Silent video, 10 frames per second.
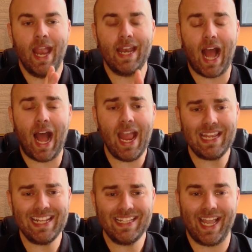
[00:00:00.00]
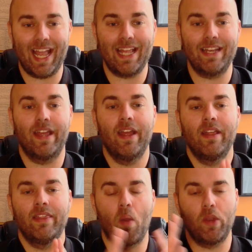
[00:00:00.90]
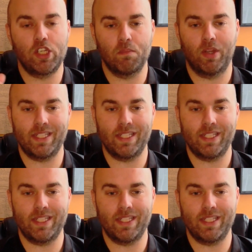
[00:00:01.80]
And I contend that we should